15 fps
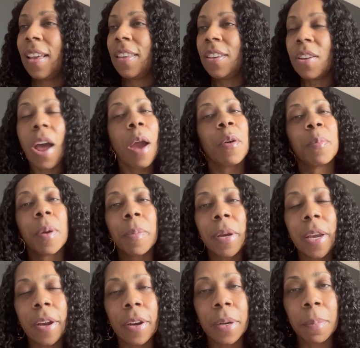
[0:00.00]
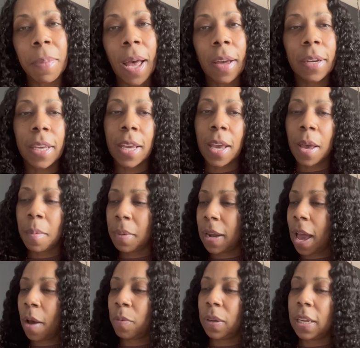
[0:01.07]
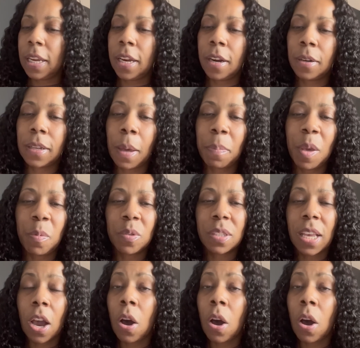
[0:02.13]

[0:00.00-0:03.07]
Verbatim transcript: you know, I remember hearing about him and I would hear that people say,